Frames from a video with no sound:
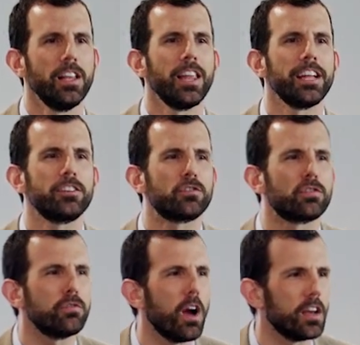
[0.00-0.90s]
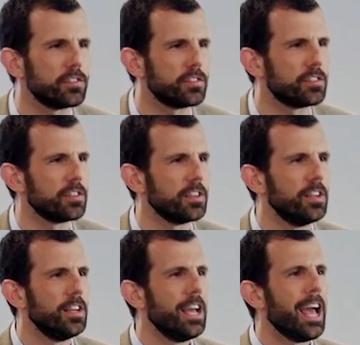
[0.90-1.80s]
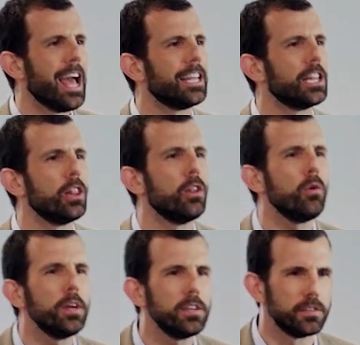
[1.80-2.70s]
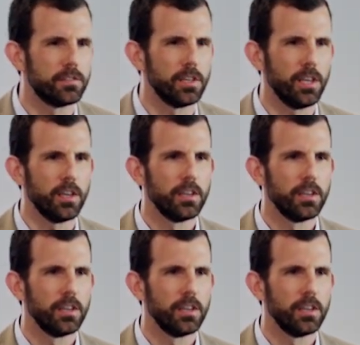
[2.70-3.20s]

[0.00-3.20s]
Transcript: like trust and loyalty.